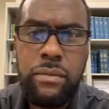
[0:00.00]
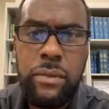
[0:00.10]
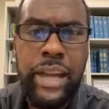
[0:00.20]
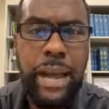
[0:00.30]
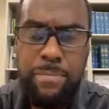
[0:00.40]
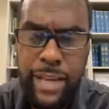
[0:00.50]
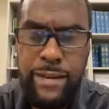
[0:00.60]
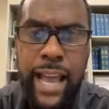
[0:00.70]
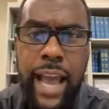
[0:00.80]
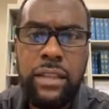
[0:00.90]
And I
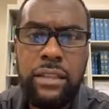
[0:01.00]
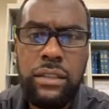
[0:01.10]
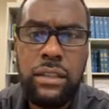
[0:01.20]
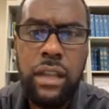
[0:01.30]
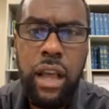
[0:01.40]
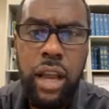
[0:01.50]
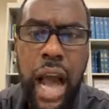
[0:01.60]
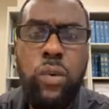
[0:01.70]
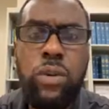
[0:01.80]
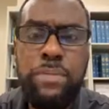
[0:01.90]
mean that. And
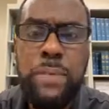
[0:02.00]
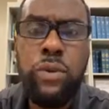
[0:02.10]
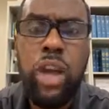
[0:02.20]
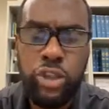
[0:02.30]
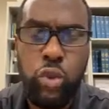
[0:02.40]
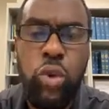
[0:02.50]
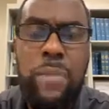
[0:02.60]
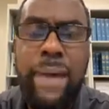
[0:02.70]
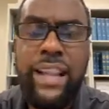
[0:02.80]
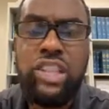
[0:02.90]
I want people to
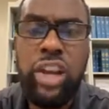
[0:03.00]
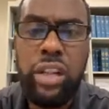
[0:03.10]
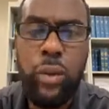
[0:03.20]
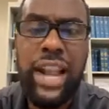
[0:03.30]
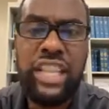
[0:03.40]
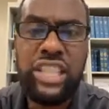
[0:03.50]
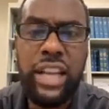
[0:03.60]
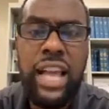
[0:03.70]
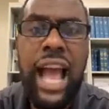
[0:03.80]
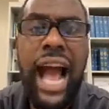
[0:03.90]
run back and tell her what I
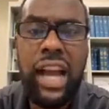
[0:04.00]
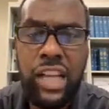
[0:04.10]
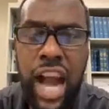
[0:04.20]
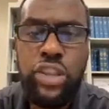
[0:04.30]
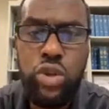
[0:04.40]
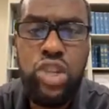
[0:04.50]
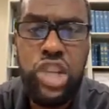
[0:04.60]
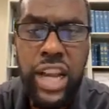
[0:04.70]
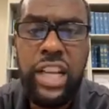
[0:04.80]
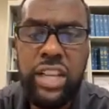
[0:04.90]
said. I caught you
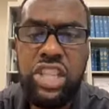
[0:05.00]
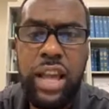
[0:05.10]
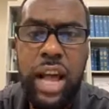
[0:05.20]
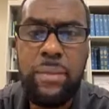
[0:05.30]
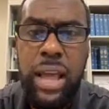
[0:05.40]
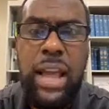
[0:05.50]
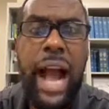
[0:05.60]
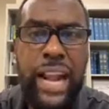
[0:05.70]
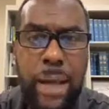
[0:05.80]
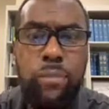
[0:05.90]
cheating this time.
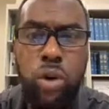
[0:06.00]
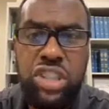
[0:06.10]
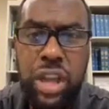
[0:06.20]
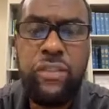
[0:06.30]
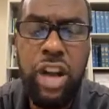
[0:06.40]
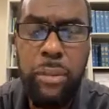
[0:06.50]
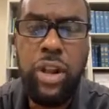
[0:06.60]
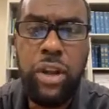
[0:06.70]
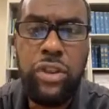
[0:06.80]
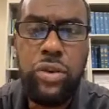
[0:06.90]
I got more stuff coming
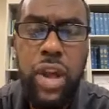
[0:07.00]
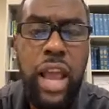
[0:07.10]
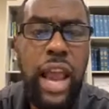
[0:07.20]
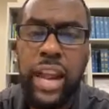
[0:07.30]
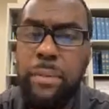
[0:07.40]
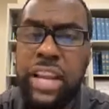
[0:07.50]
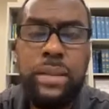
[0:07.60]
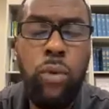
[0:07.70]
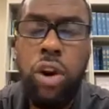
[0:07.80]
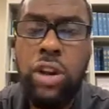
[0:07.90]
on you. And I'm
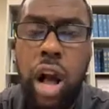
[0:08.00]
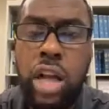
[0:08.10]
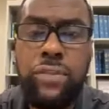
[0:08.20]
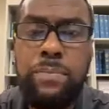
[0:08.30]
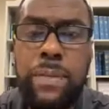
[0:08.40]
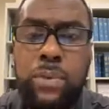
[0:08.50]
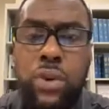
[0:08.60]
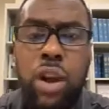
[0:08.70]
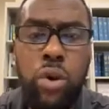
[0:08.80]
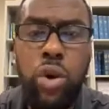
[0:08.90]
getting more calls from people
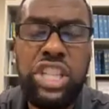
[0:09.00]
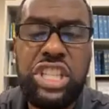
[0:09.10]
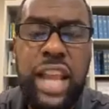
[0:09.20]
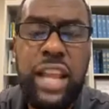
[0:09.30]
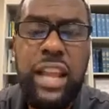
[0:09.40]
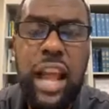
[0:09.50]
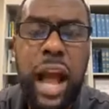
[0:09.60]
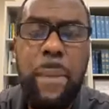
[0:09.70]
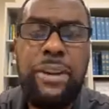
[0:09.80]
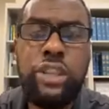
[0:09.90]
who are saying,
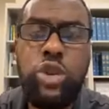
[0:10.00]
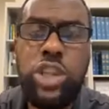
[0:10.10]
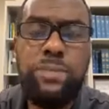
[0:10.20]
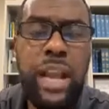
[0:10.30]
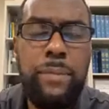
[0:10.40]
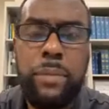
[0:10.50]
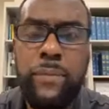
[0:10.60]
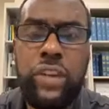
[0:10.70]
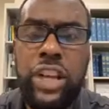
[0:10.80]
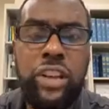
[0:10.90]
I've been a dues-paying member
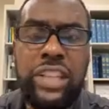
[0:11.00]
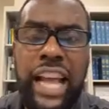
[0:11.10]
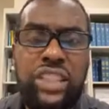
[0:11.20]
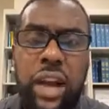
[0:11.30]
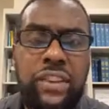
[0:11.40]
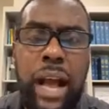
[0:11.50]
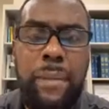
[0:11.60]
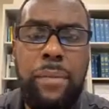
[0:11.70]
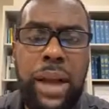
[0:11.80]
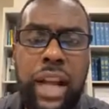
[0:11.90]
for years and I still haven't got
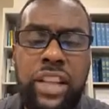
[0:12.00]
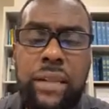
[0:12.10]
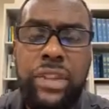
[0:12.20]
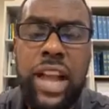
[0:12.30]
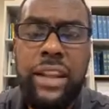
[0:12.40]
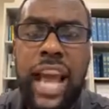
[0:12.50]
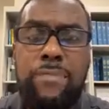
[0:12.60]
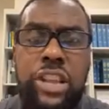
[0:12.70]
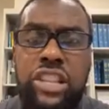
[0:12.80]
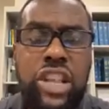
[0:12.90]
my ballot. That
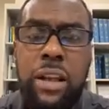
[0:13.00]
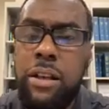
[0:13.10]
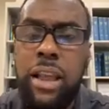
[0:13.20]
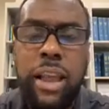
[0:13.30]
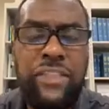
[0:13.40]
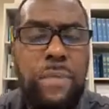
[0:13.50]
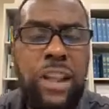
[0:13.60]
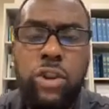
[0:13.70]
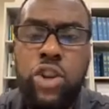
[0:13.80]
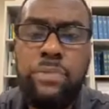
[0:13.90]
means if they've
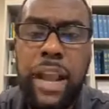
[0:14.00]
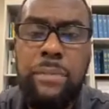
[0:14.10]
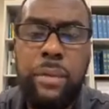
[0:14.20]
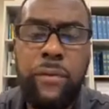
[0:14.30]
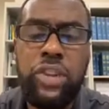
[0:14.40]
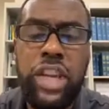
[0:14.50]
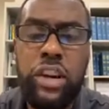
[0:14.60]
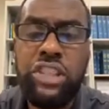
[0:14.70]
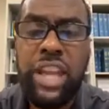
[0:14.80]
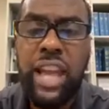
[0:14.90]
been a dues-paying member for
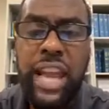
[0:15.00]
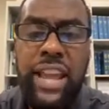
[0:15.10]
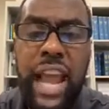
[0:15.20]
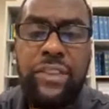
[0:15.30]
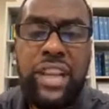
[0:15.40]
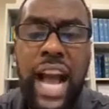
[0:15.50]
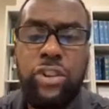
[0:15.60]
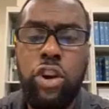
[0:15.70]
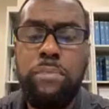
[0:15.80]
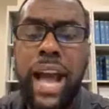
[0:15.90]
years and they haven't gotten
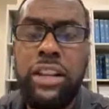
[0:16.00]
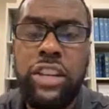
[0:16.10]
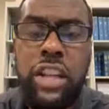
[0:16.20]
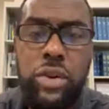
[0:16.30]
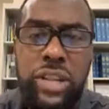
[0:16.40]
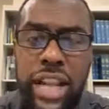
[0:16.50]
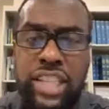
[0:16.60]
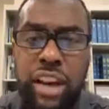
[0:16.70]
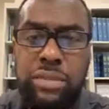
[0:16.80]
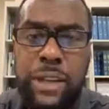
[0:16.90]
their ballot, you know what that
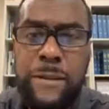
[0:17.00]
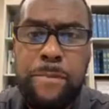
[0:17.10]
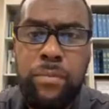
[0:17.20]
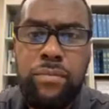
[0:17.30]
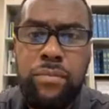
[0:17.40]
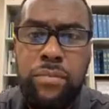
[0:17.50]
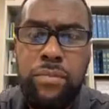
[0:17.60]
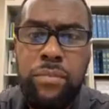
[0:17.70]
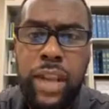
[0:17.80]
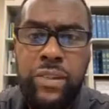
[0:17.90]
tells me?
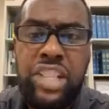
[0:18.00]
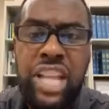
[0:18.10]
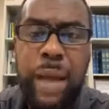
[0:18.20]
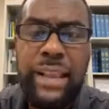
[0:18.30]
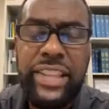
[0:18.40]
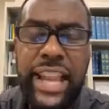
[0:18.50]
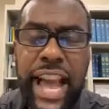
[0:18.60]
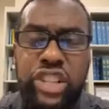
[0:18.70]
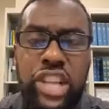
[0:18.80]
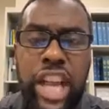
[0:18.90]
This time that they
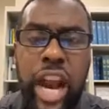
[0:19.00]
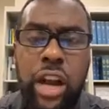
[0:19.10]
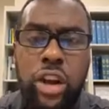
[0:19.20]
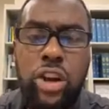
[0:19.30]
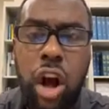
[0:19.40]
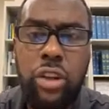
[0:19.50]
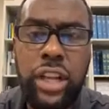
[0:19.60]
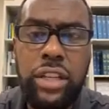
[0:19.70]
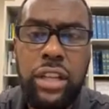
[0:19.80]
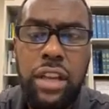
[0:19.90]
actually care and they're
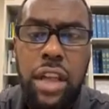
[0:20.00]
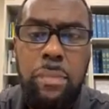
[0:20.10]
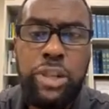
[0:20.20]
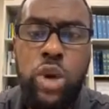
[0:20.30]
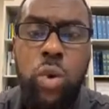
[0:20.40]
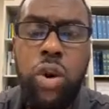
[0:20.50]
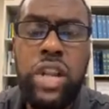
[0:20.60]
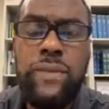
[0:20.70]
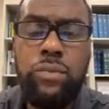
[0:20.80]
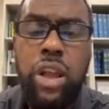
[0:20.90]
calling. But you won't
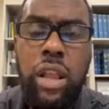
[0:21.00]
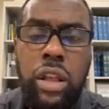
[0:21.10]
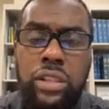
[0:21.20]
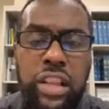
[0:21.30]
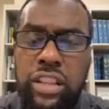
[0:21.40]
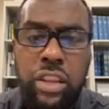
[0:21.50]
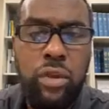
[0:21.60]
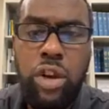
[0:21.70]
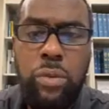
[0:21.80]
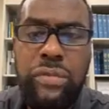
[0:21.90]
even, the
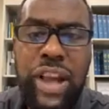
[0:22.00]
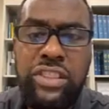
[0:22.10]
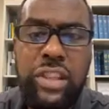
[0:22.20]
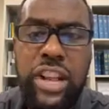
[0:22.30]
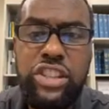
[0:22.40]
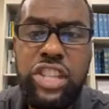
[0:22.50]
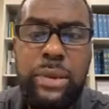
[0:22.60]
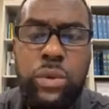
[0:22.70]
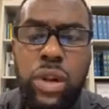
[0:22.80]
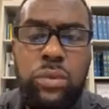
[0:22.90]
Local 1000 Elections
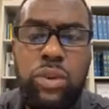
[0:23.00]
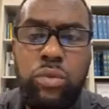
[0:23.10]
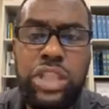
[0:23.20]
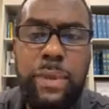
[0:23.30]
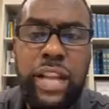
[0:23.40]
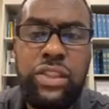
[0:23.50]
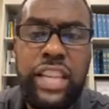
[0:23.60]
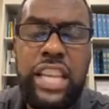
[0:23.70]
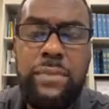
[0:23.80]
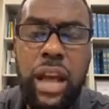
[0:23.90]
Committee won't even respond to
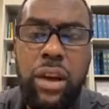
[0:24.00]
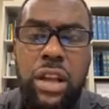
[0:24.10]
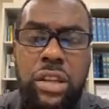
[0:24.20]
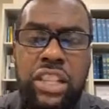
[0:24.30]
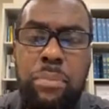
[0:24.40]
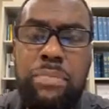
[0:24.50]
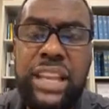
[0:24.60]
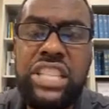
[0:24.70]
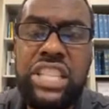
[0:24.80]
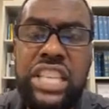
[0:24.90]
the email because I'm being
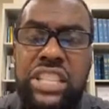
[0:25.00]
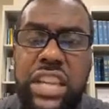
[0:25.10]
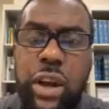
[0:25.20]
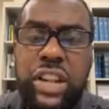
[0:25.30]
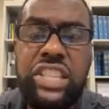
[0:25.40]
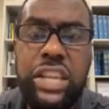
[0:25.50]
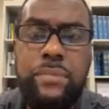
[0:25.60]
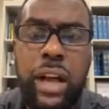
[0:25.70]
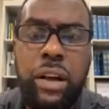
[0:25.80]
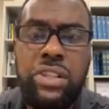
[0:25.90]
CC'd on these
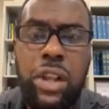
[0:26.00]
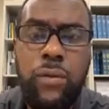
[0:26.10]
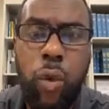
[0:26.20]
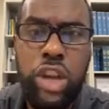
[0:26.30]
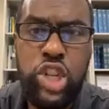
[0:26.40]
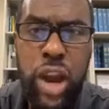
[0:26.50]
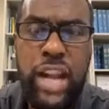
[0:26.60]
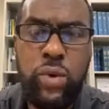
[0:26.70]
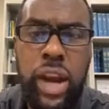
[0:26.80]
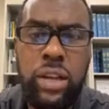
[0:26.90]
emails for a
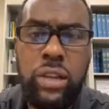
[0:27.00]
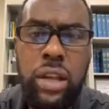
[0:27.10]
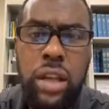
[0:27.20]
track record.